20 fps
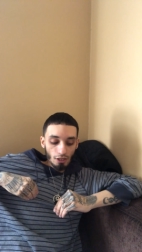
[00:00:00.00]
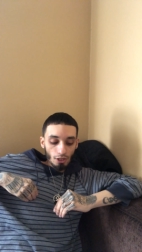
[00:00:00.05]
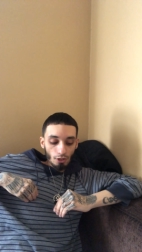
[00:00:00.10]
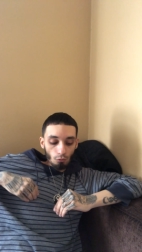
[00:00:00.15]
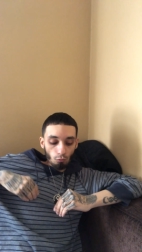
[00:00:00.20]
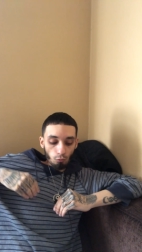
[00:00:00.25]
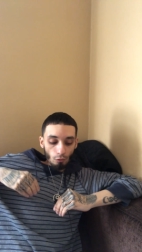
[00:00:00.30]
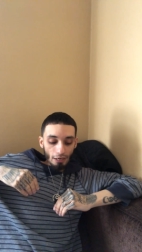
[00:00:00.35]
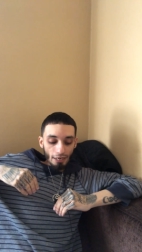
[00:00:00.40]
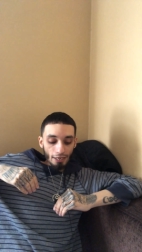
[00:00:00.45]

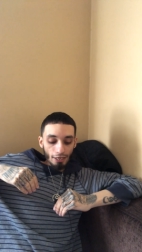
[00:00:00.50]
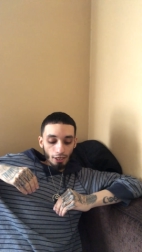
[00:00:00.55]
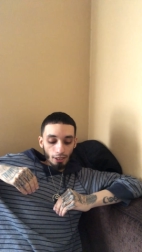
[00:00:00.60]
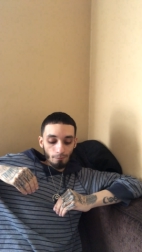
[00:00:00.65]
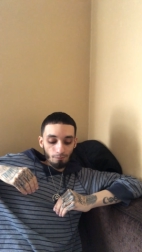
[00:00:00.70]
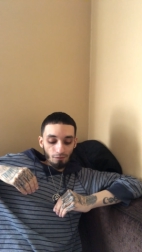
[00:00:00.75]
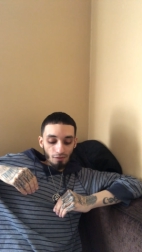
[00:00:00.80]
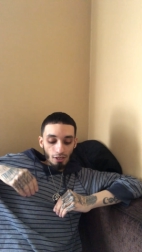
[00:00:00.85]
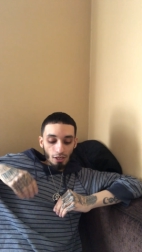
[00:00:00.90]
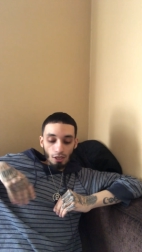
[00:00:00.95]

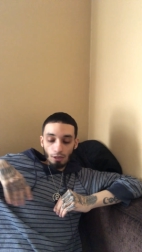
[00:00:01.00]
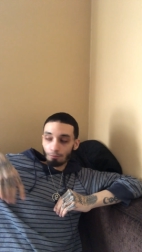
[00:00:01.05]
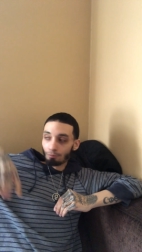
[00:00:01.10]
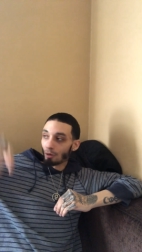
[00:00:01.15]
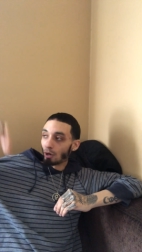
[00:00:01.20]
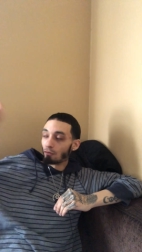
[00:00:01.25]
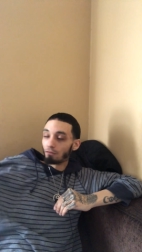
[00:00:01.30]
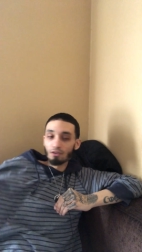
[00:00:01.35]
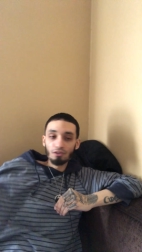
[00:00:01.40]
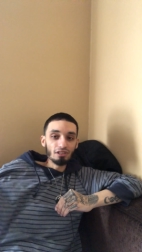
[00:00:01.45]
where
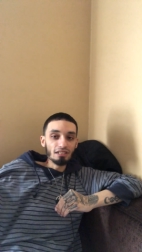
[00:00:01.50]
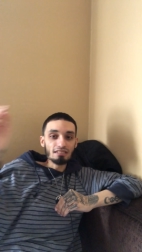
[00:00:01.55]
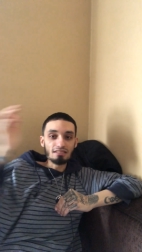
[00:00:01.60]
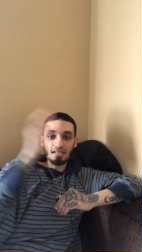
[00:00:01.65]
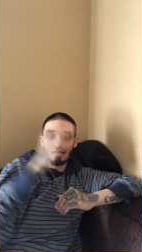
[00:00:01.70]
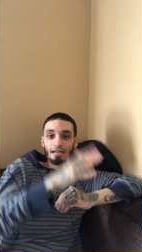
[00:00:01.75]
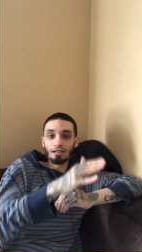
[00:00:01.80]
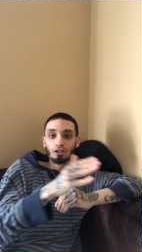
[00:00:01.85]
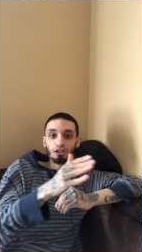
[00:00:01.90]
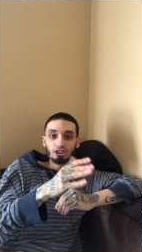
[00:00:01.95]
both of these
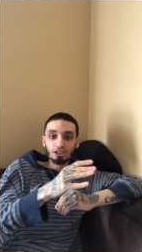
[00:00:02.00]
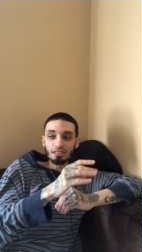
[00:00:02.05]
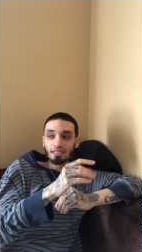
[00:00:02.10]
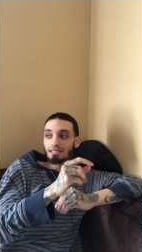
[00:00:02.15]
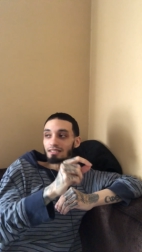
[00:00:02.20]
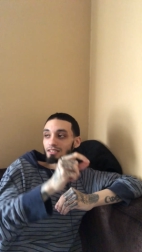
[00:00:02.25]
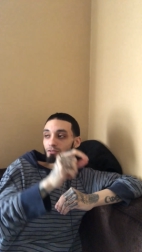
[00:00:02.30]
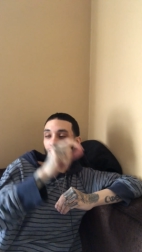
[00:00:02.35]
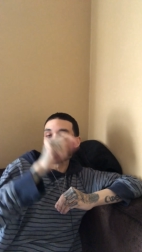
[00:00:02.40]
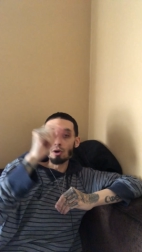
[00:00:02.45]

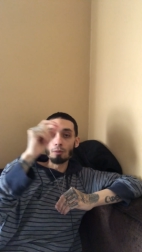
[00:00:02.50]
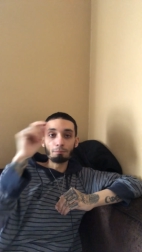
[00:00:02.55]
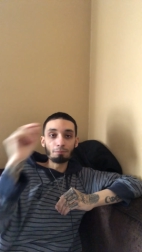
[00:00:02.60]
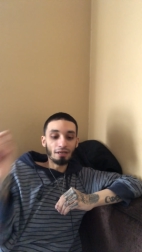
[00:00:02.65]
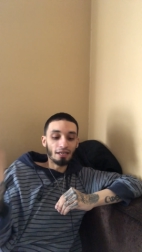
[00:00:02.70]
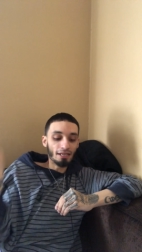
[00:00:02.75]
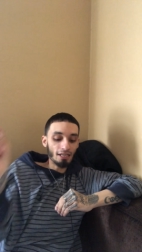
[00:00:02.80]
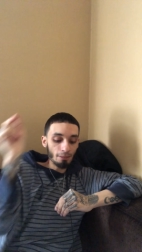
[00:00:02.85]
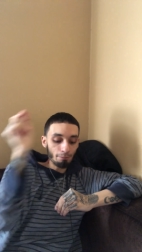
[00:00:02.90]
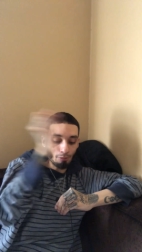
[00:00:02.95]
energies will
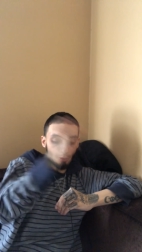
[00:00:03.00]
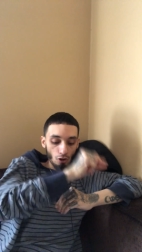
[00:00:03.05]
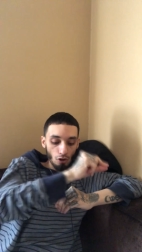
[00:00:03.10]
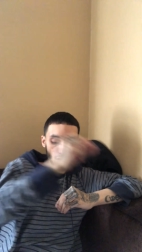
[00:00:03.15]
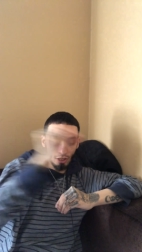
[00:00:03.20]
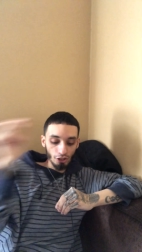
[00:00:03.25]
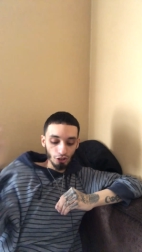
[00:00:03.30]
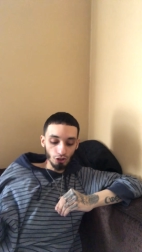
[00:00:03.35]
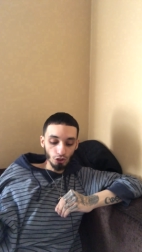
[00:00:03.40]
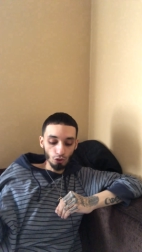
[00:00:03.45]
ping
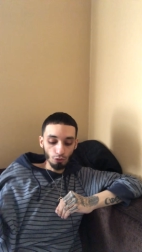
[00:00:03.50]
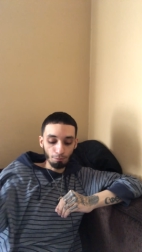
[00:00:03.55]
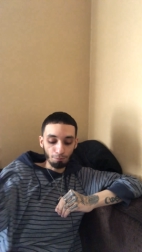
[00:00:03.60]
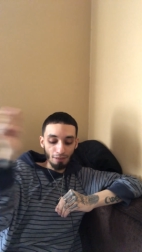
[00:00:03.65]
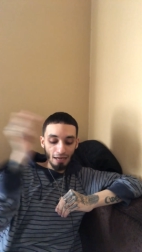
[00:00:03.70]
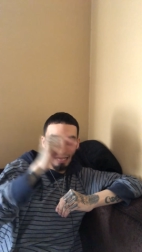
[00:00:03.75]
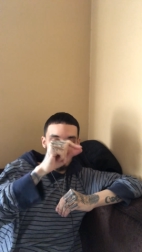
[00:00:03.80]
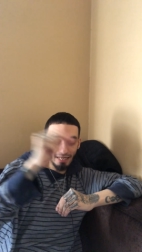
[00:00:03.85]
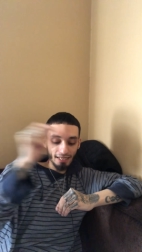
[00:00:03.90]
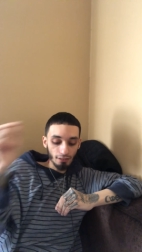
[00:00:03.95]
pong you
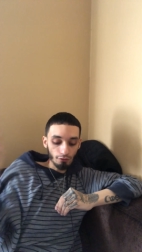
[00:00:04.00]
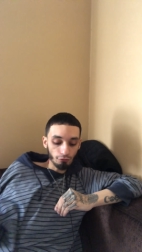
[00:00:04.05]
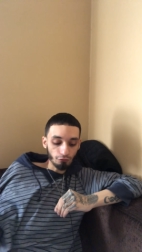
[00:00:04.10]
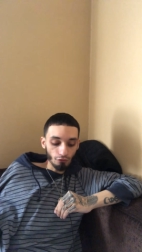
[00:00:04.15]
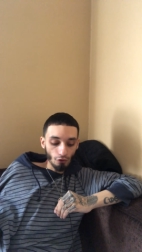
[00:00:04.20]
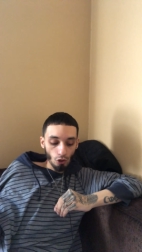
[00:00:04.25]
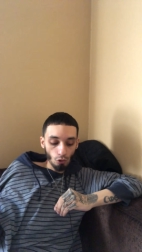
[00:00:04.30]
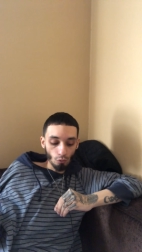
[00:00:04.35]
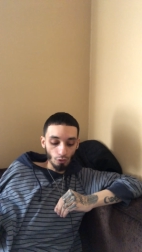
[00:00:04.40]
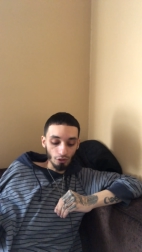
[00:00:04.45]
back and
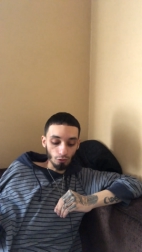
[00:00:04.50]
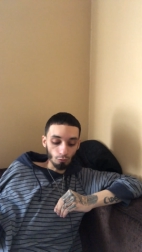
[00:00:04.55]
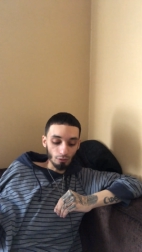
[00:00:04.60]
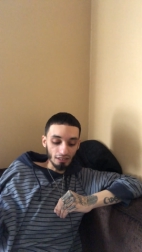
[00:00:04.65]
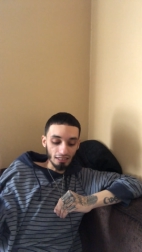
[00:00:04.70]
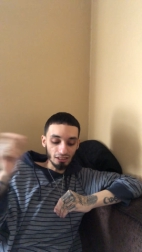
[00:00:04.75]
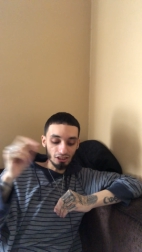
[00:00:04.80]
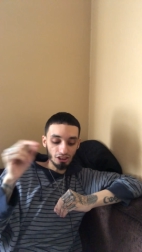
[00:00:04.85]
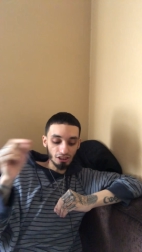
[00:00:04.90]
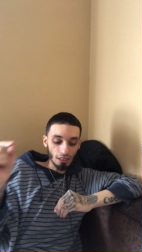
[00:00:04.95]
forward with
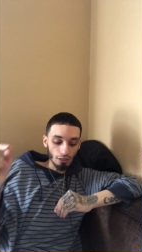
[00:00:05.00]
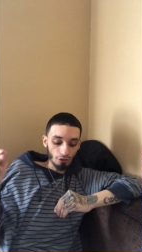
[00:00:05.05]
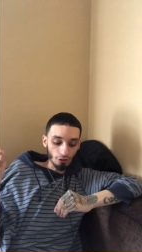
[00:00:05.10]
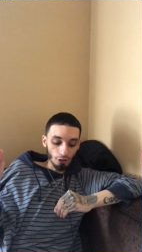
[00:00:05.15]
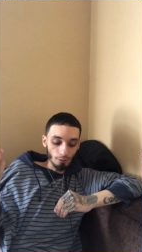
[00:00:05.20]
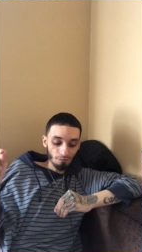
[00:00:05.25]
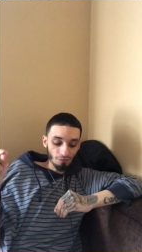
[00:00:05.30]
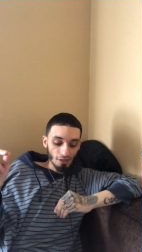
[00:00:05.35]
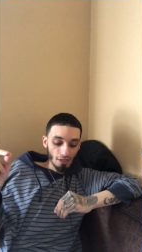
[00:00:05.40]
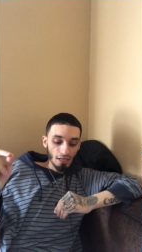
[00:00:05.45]
each
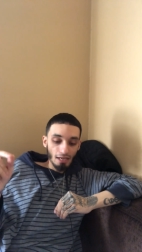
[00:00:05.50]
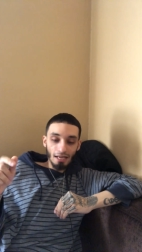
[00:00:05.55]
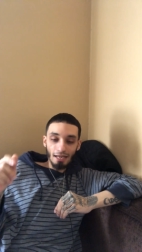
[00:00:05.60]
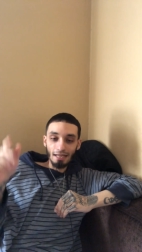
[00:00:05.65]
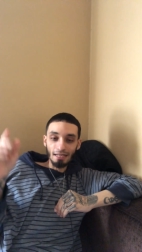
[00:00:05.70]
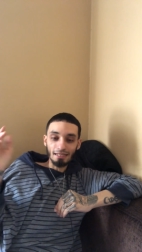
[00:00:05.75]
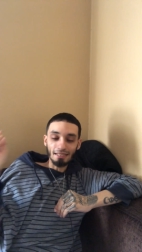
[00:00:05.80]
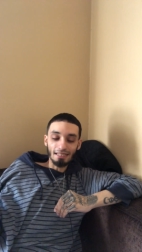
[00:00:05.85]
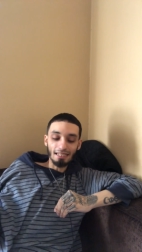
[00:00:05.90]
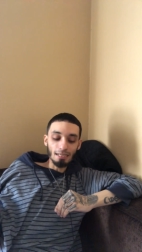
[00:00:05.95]
other
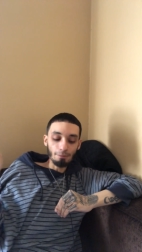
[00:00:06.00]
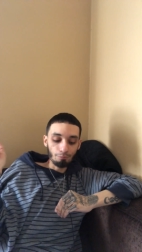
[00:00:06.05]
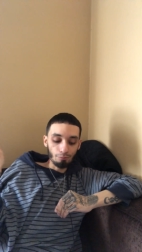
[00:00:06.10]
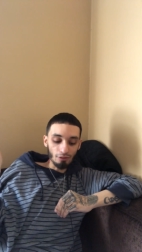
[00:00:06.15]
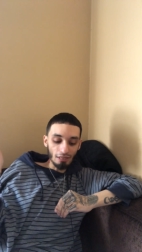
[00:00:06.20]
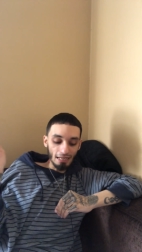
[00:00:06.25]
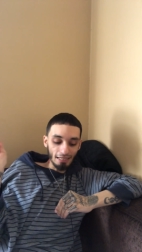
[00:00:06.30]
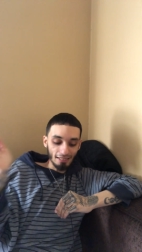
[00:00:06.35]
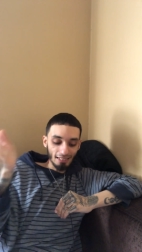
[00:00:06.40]
and keep